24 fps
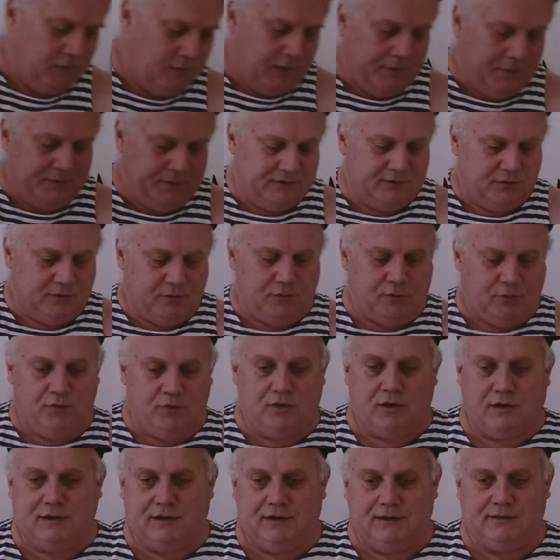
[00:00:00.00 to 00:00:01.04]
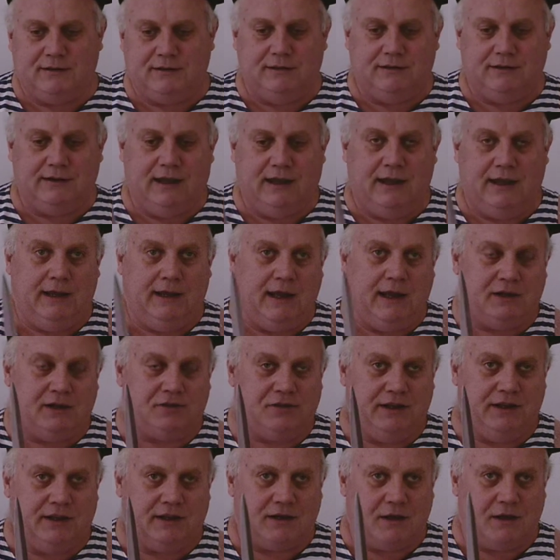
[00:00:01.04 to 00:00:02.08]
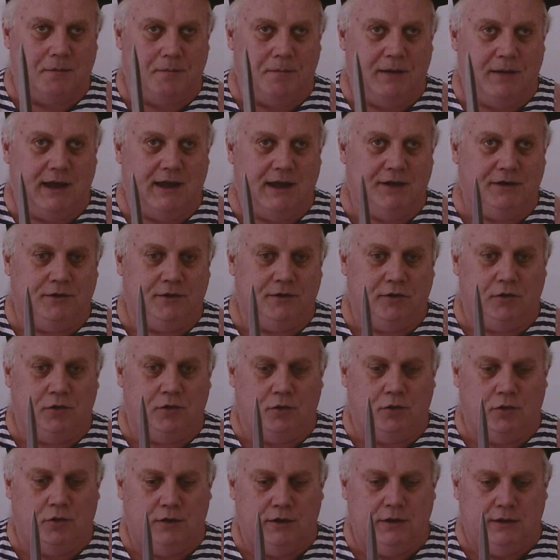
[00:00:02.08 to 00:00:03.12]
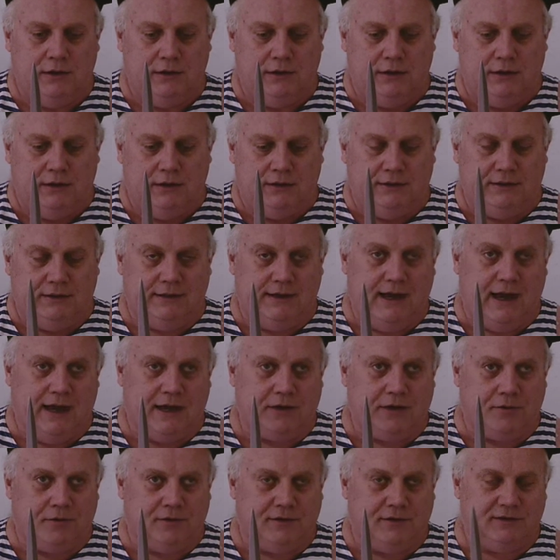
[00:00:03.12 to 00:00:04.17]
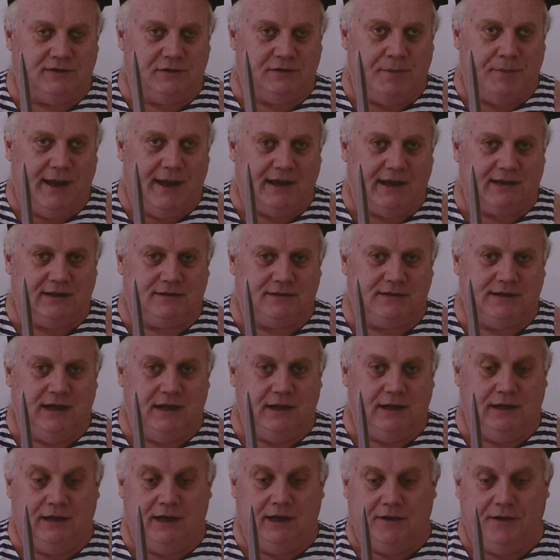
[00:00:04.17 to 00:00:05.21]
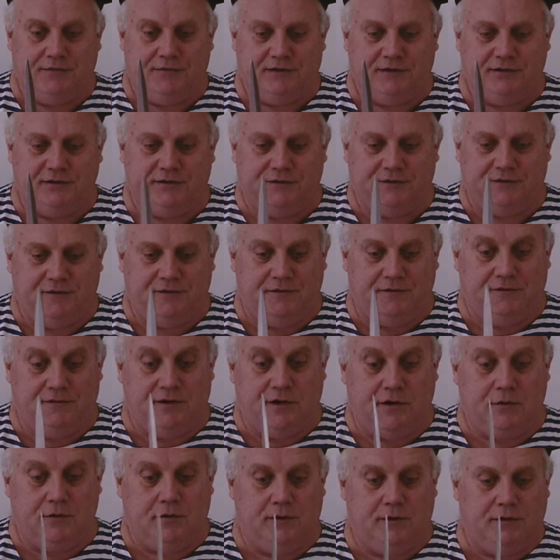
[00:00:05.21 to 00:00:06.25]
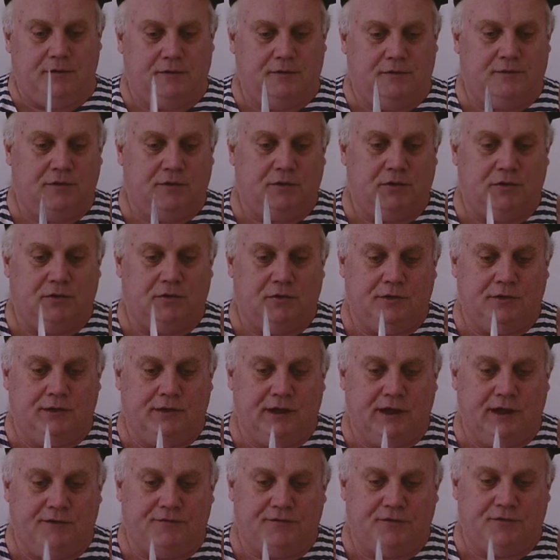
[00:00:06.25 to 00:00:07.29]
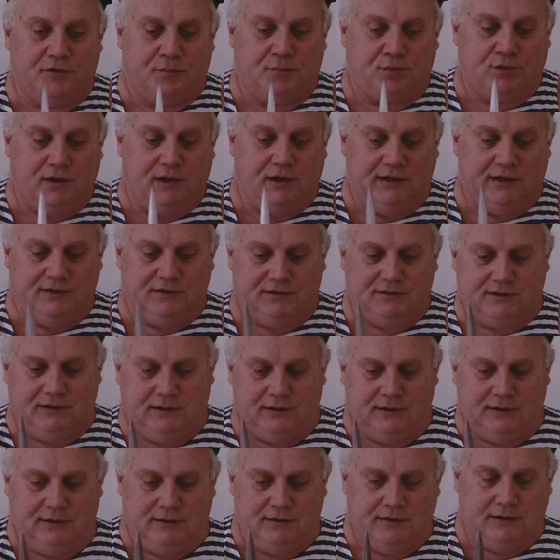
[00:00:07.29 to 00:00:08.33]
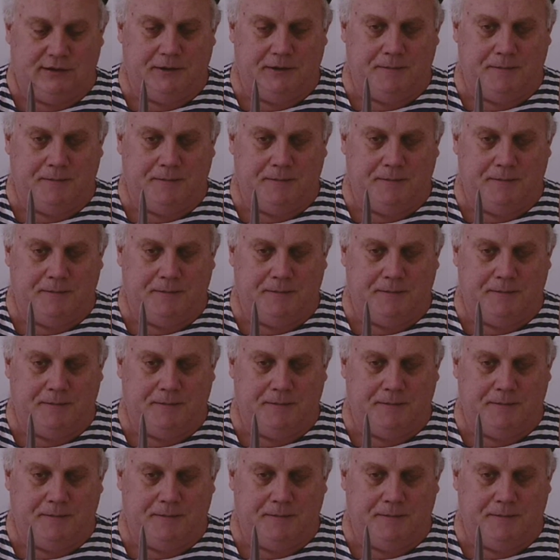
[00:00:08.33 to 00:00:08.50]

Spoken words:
weapons that would work. This is actually a commando dagger. This is a Pakistani knife. This is very, very good knife for the price, and